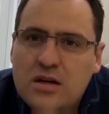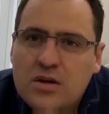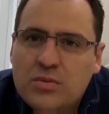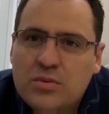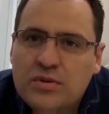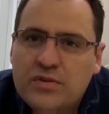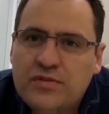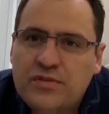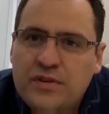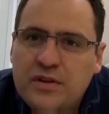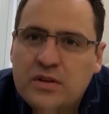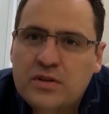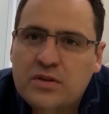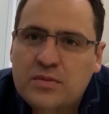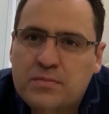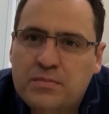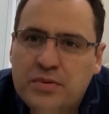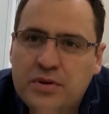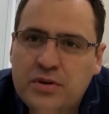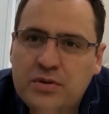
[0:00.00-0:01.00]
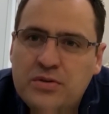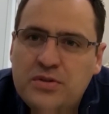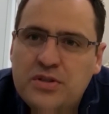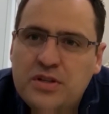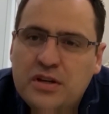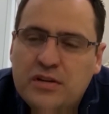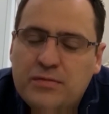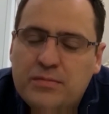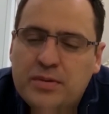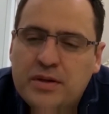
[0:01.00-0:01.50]
We feel the beauty
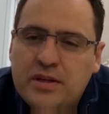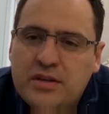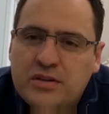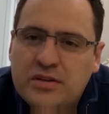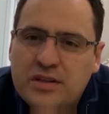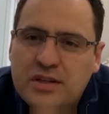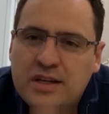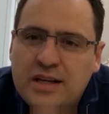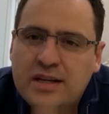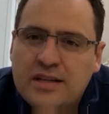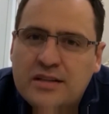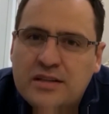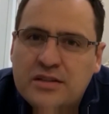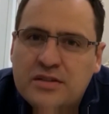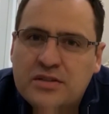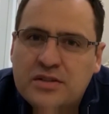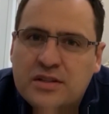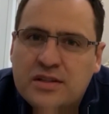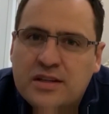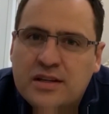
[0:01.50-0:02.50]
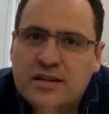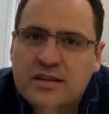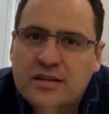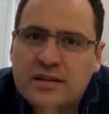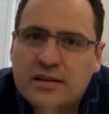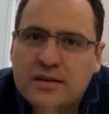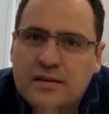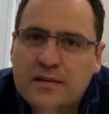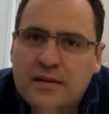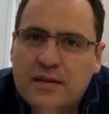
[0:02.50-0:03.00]
of being connected
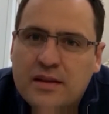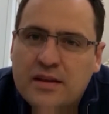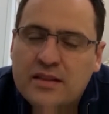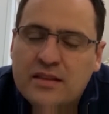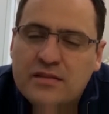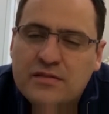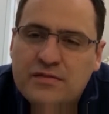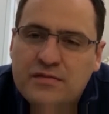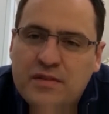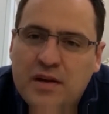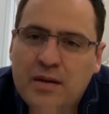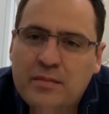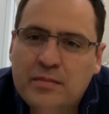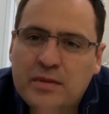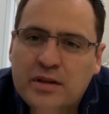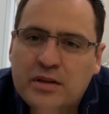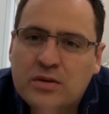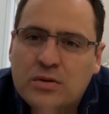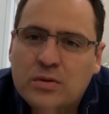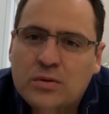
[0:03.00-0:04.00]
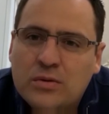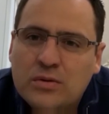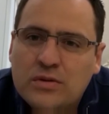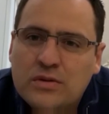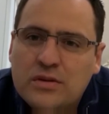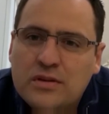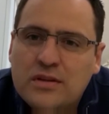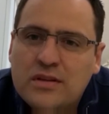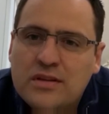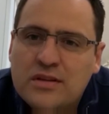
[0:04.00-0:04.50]
together in the family called
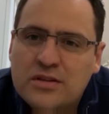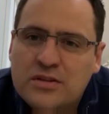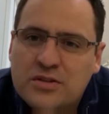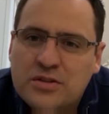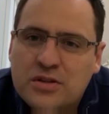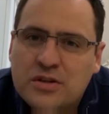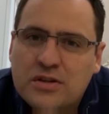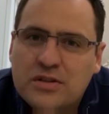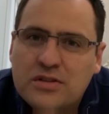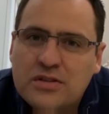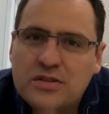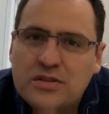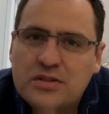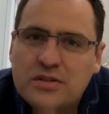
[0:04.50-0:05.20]
the church.